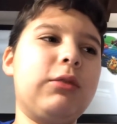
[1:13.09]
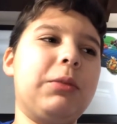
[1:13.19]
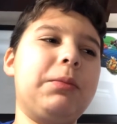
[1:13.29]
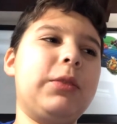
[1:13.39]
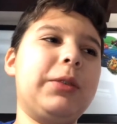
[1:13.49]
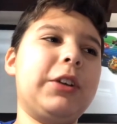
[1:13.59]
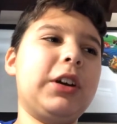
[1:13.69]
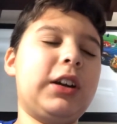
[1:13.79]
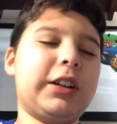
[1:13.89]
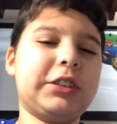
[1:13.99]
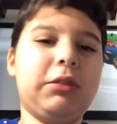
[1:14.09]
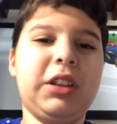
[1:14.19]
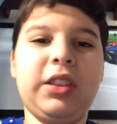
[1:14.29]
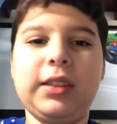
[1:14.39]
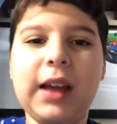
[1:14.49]
Well, I'm not
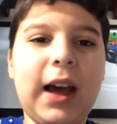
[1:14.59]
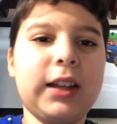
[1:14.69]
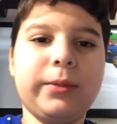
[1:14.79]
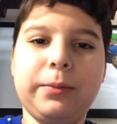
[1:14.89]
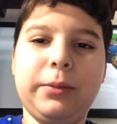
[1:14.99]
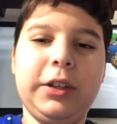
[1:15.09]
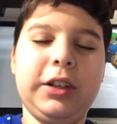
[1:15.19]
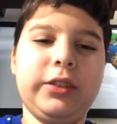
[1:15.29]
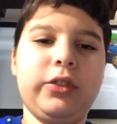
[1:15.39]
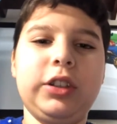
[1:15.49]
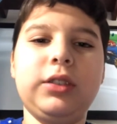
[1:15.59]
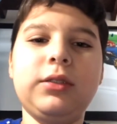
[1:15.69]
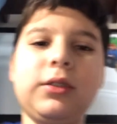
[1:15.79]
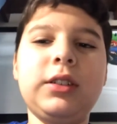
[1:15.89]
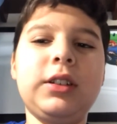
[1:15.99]
actually that manly.